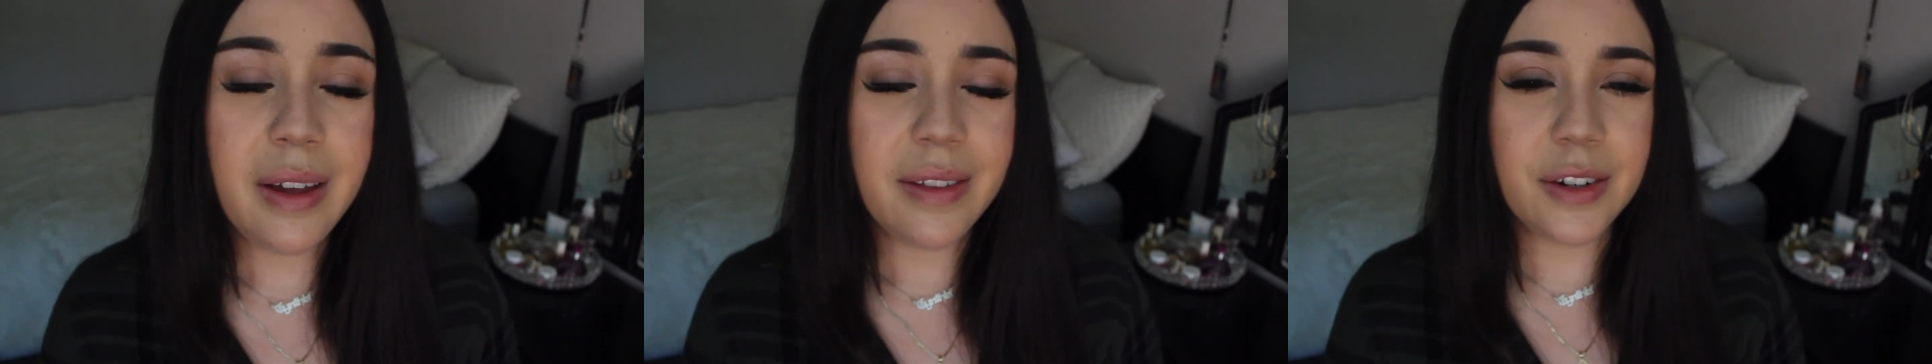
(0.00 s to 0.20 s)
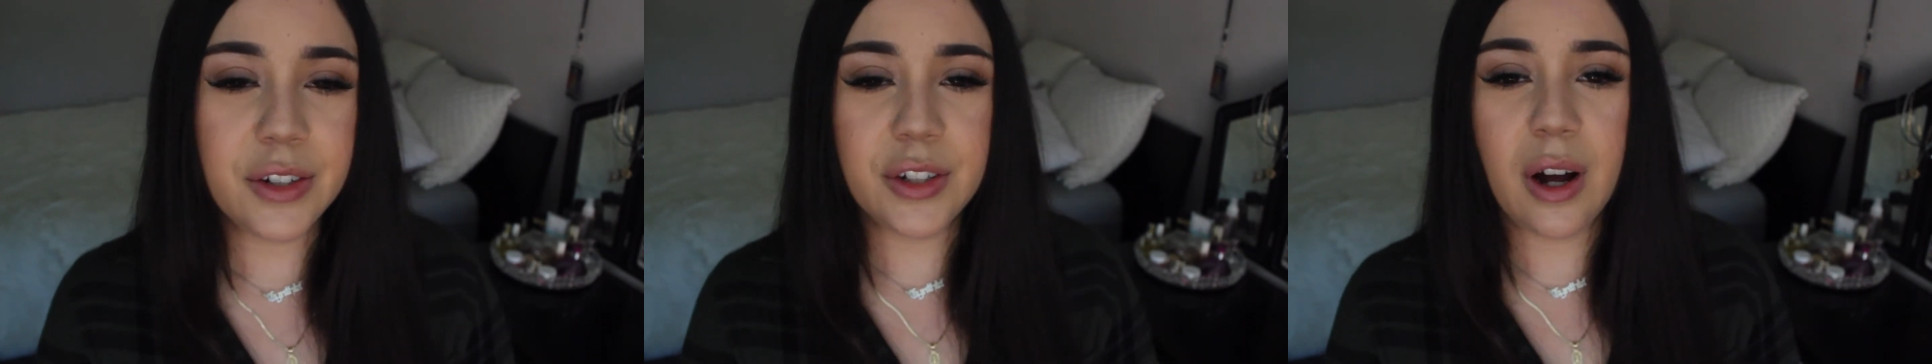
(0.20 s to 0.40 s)

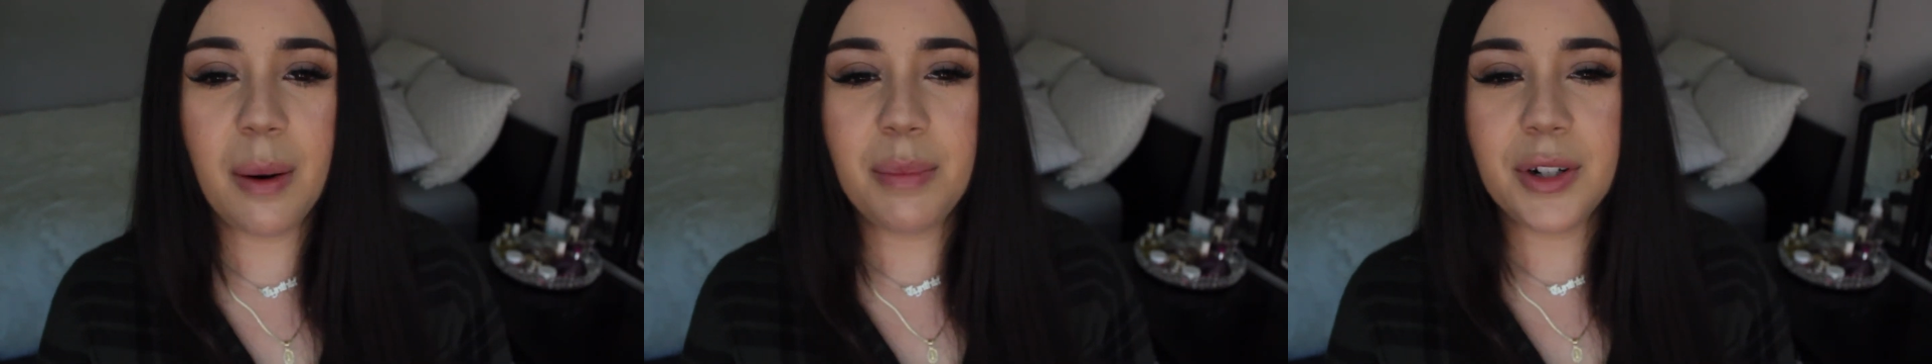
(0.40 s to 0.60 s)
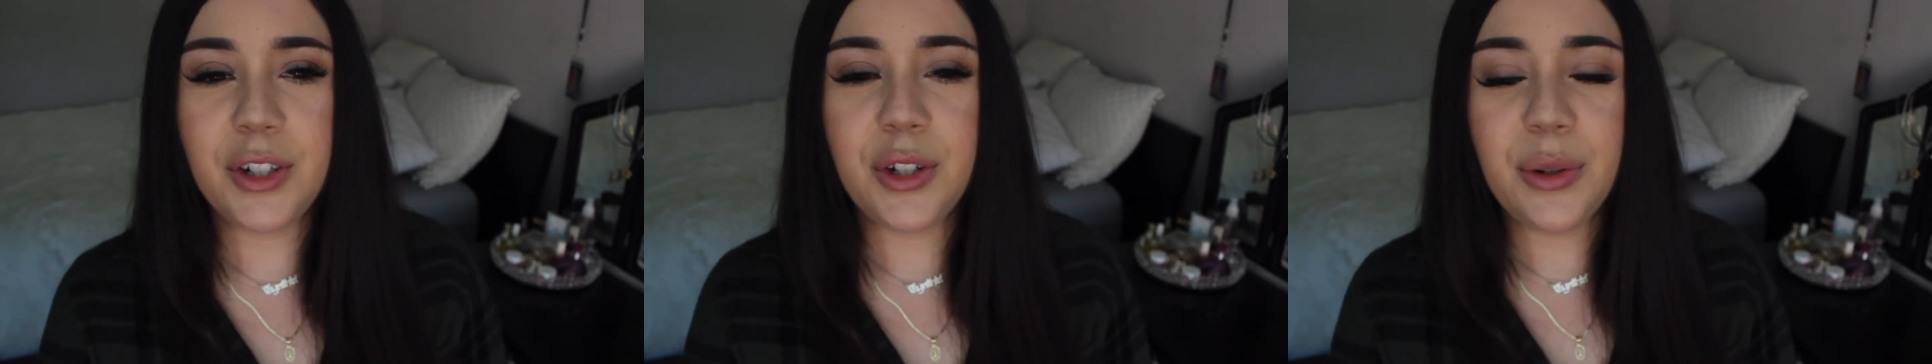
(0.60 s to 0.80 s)
There's an
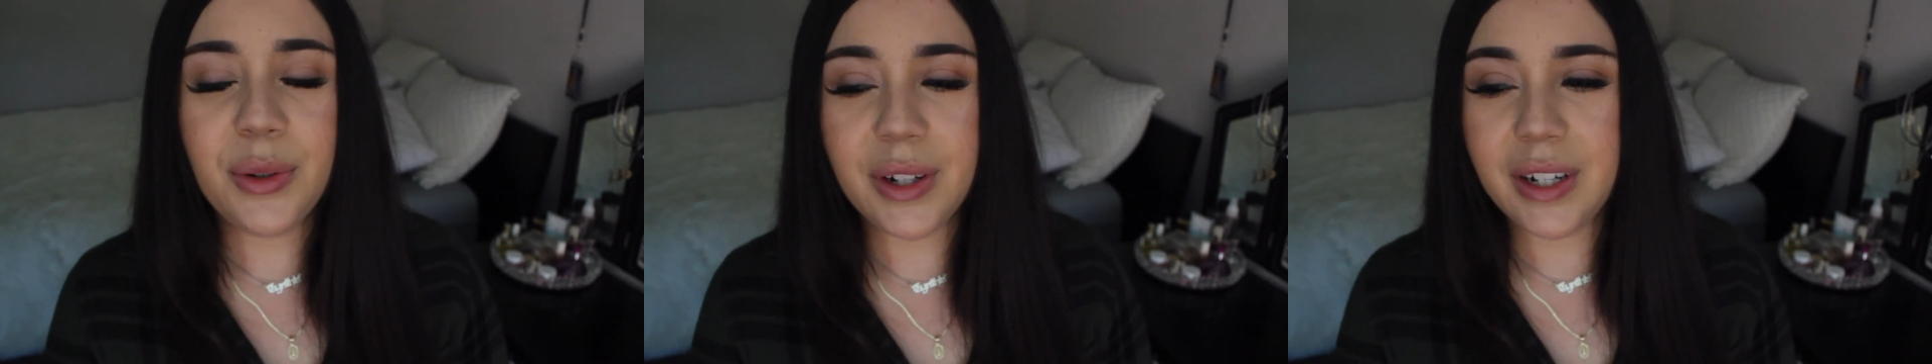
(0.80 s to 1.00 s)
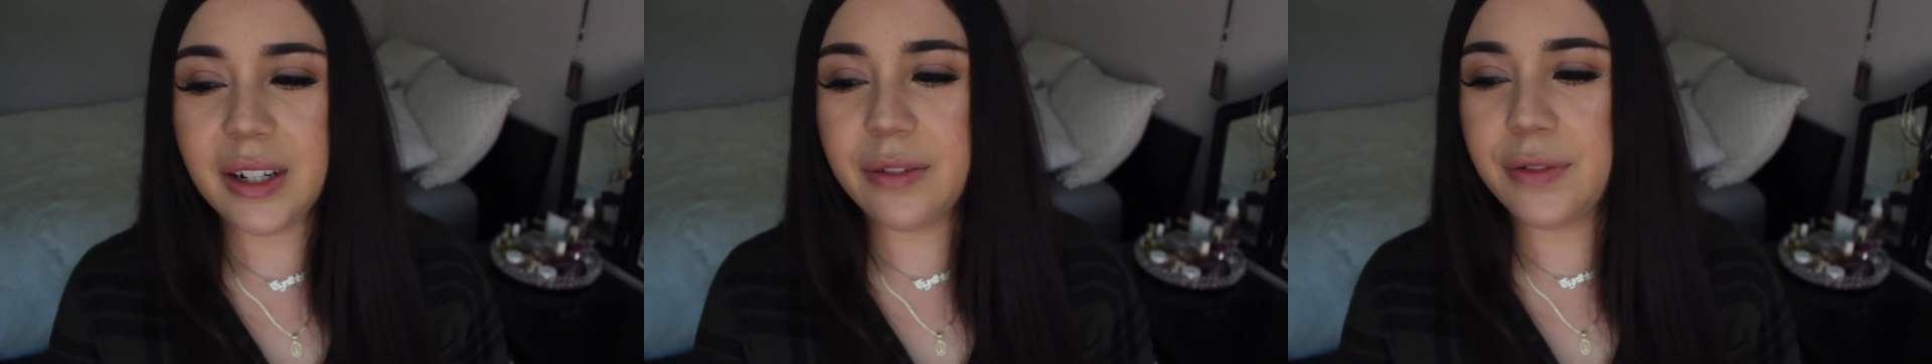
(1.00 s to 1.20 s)

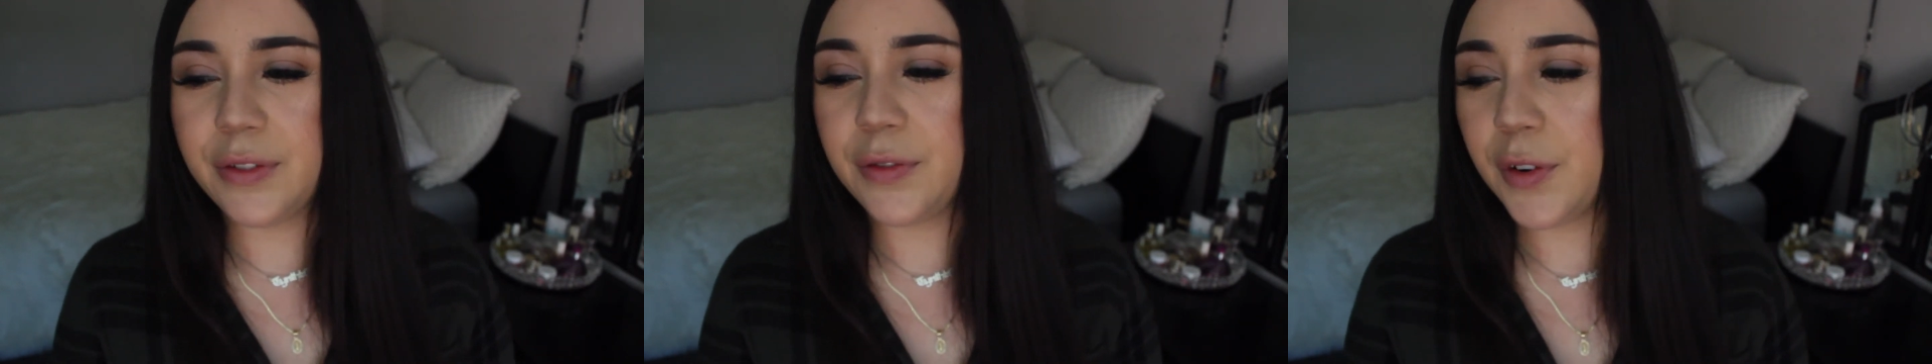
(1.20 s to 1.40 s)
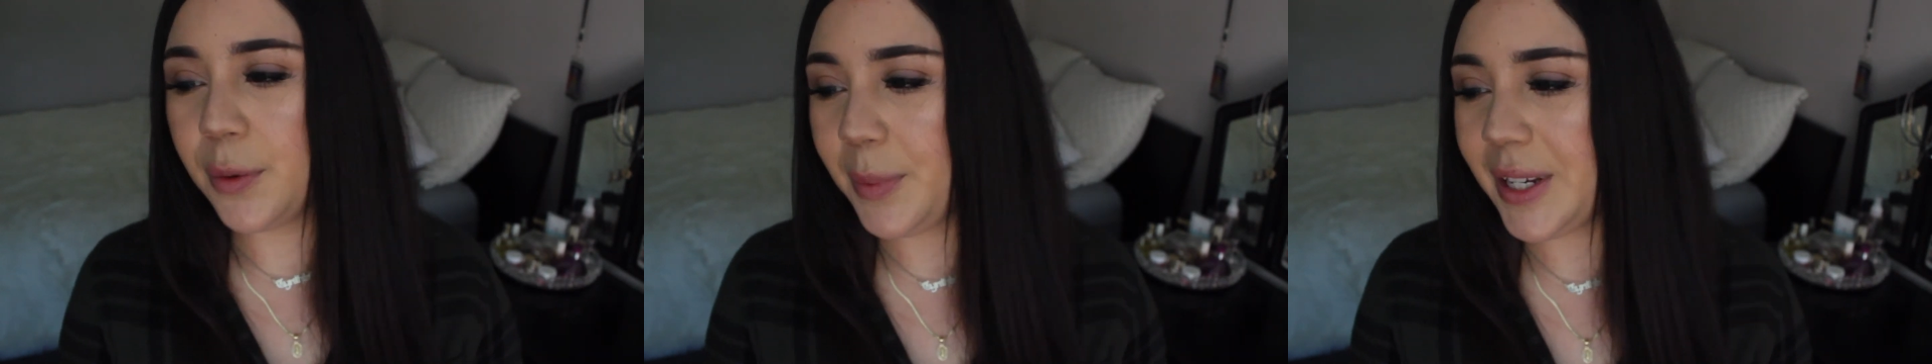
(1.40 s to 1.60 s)
opportunity
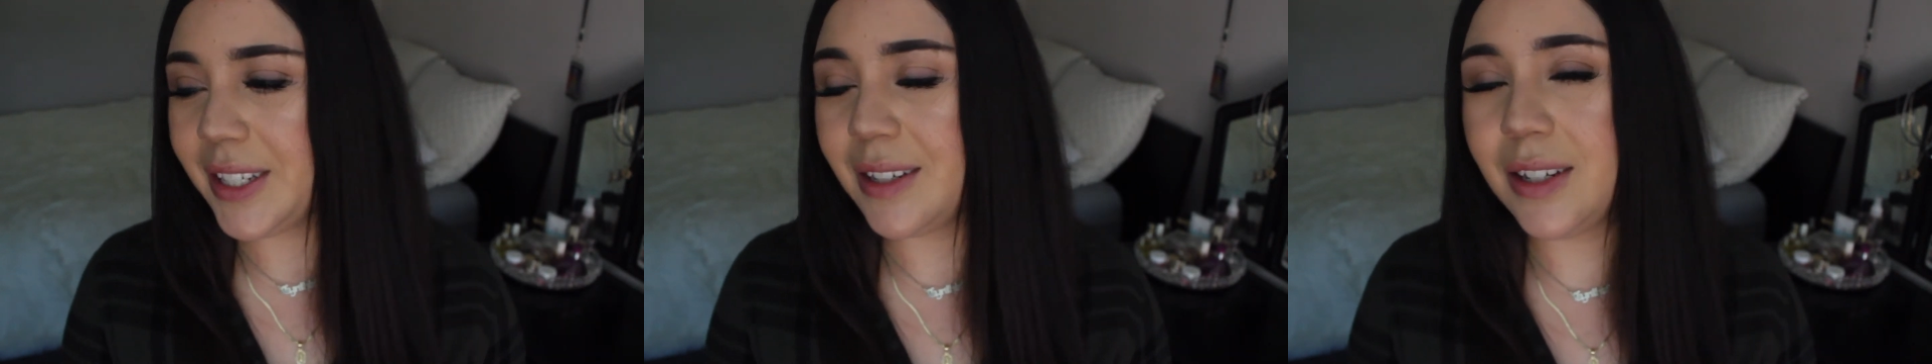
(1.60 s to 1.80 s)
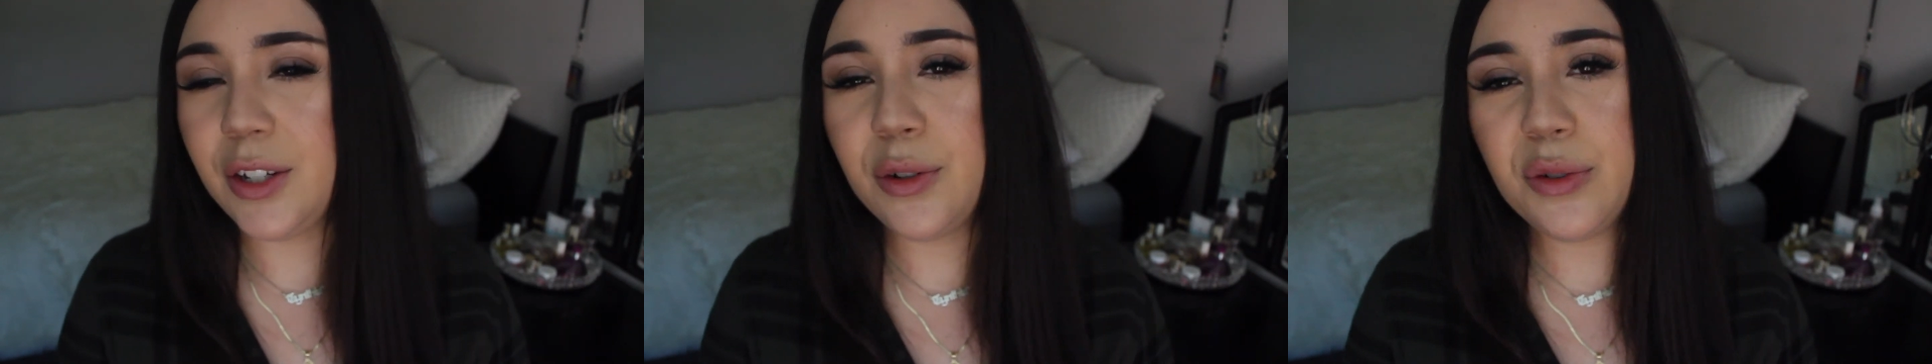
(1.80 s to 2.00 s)
for me
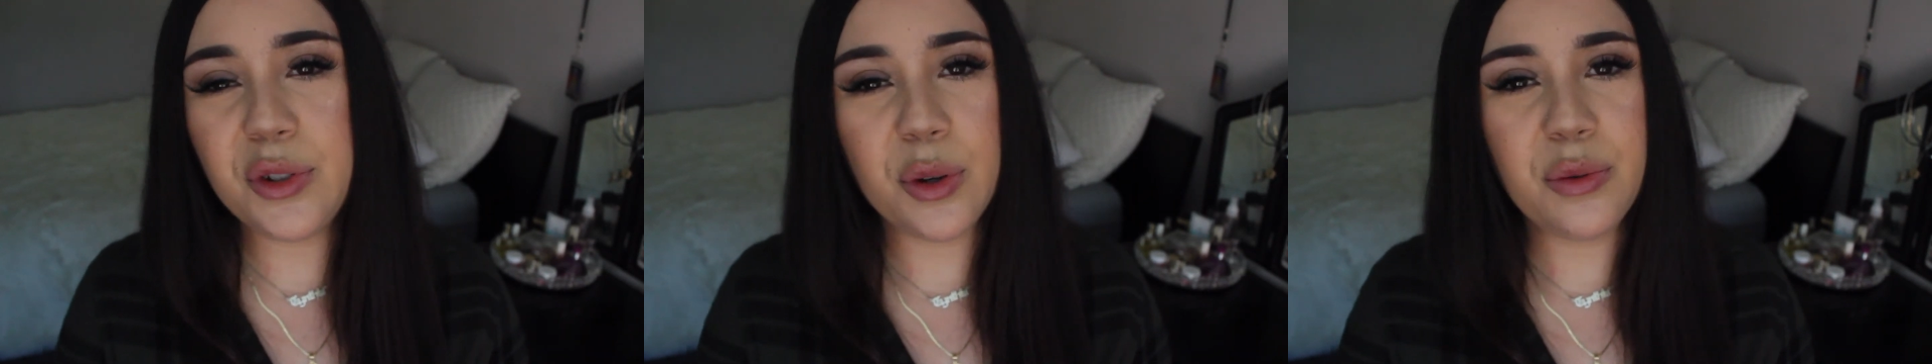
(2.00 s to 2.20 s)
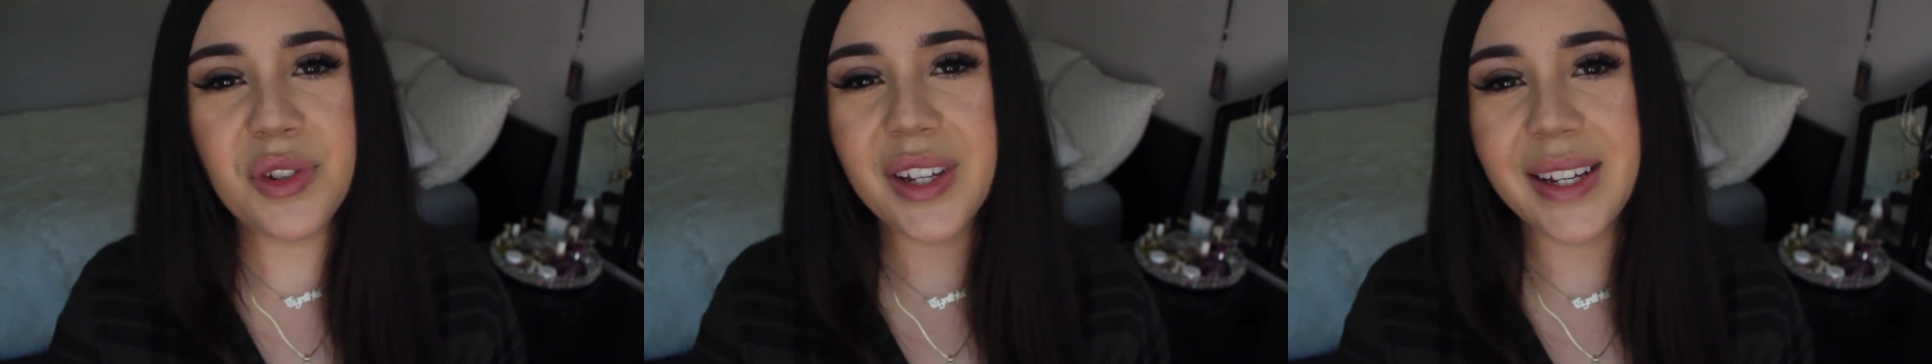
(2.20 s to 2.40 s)
to use
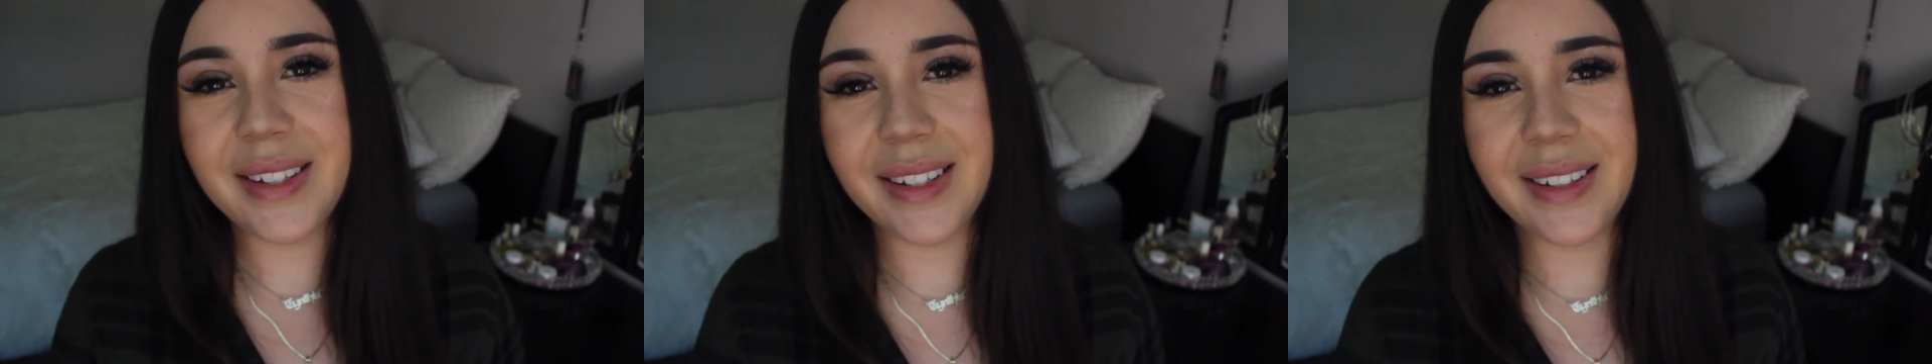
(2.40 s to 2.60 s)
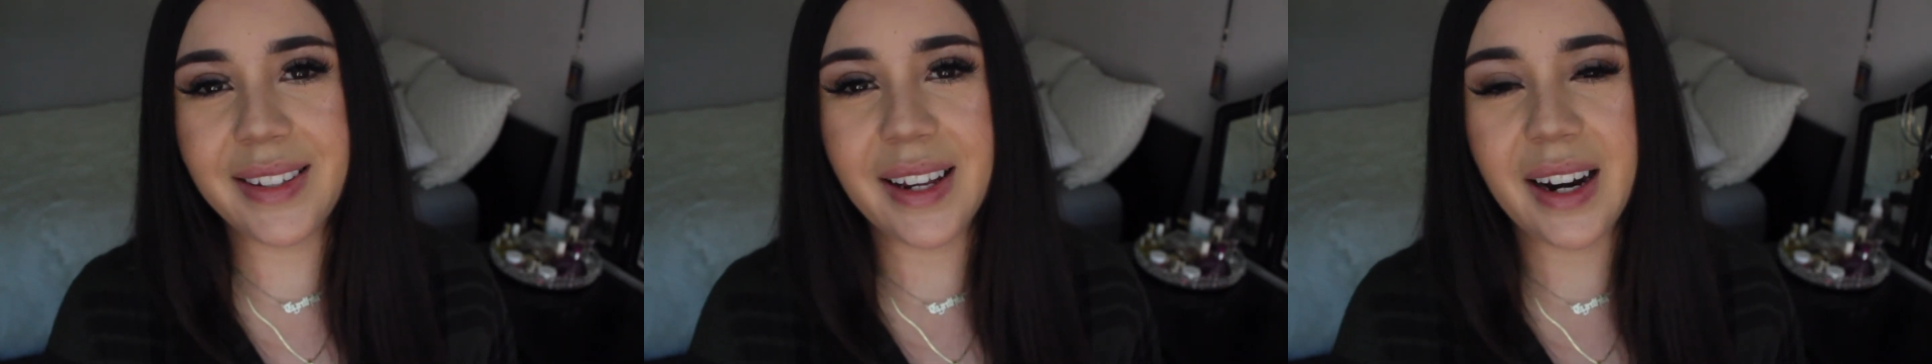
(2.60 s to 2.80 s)
those
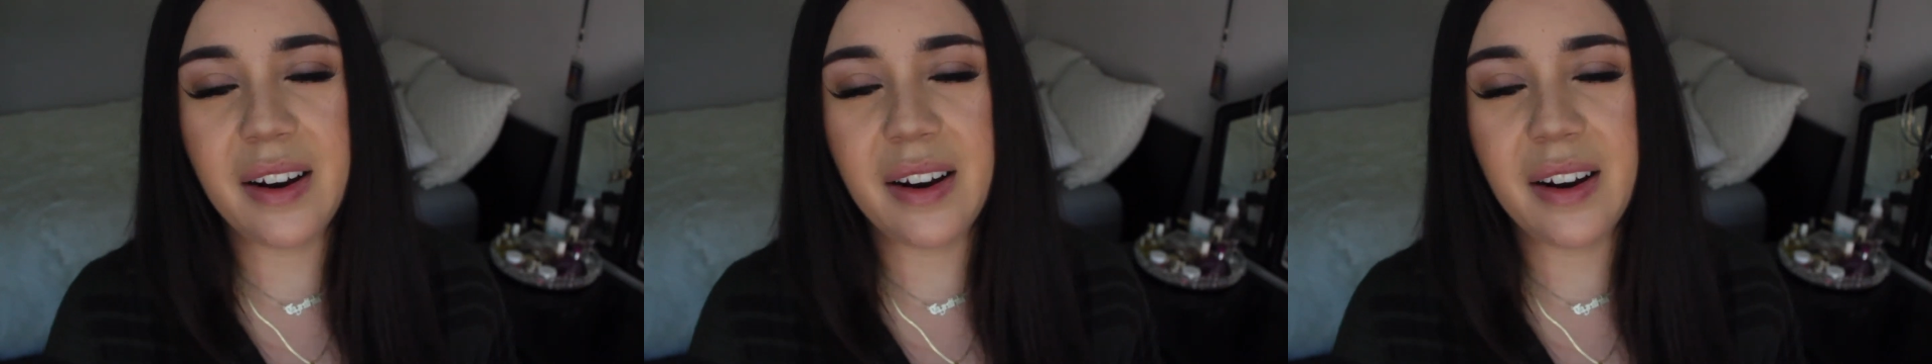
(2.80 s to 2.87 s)
lessons that